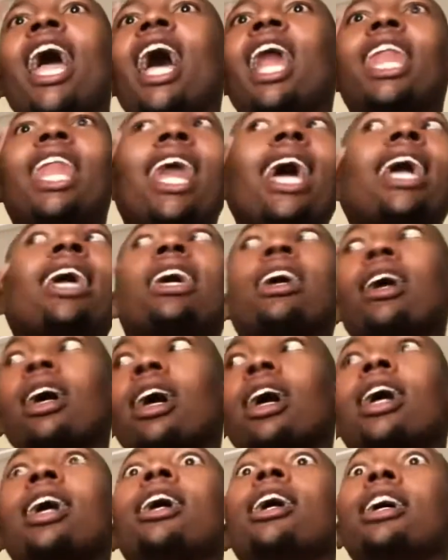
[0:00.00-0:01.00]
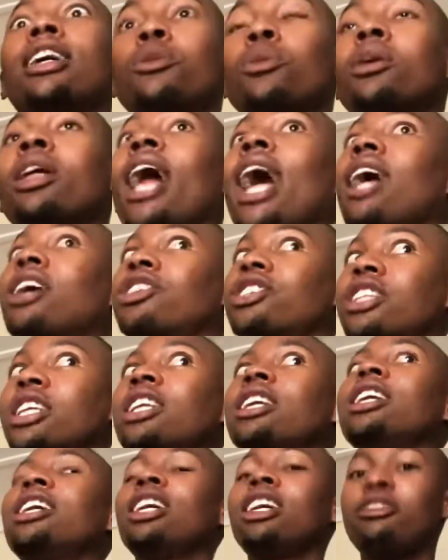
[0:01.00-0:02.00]
like it will
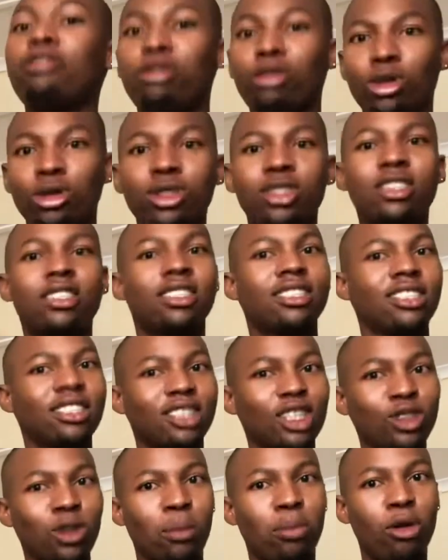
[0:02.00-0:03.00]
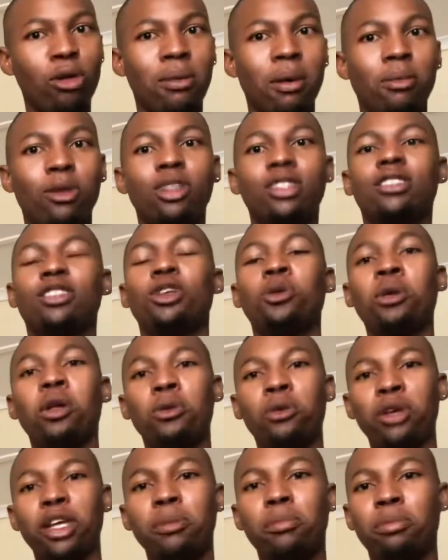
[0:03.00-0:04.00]
actually, if fruits, this is you will
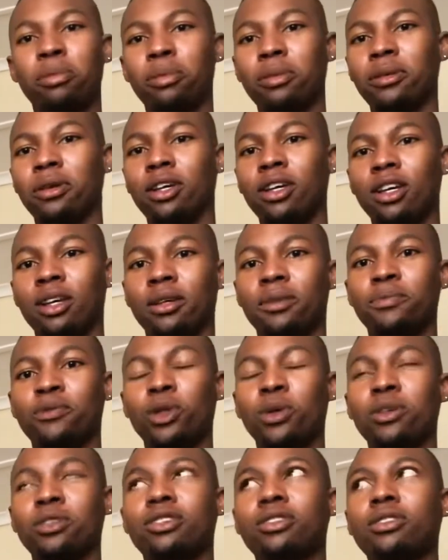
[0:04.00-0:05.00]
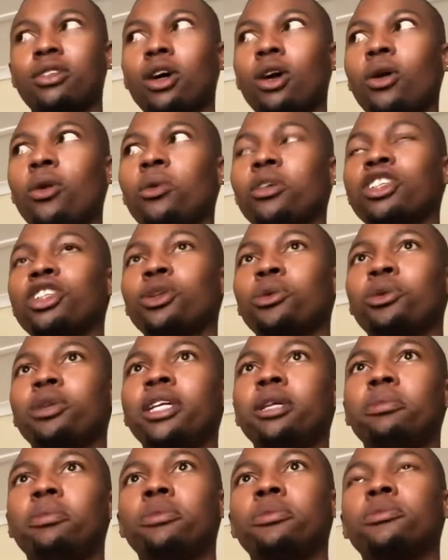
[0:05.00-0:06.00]
reap. You will sow what you
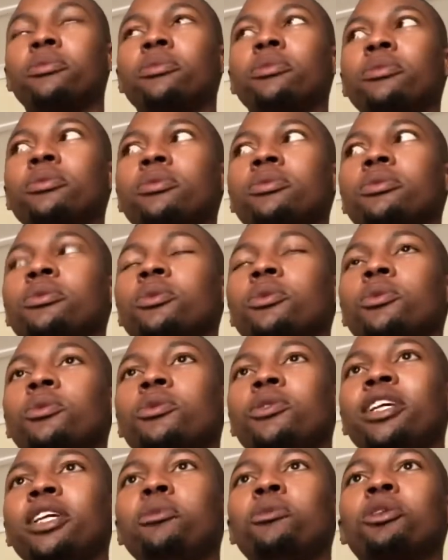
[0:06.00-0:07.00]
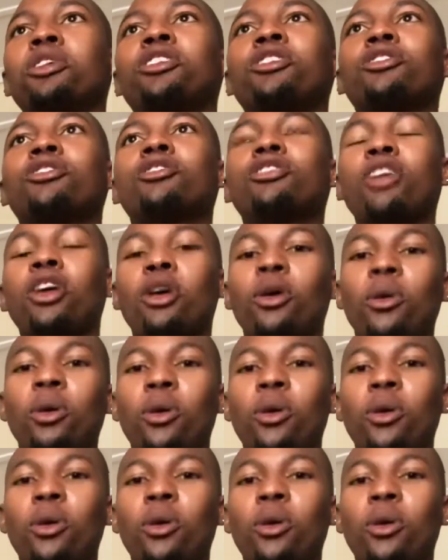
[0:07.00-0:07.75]
reap. Reap what you sow.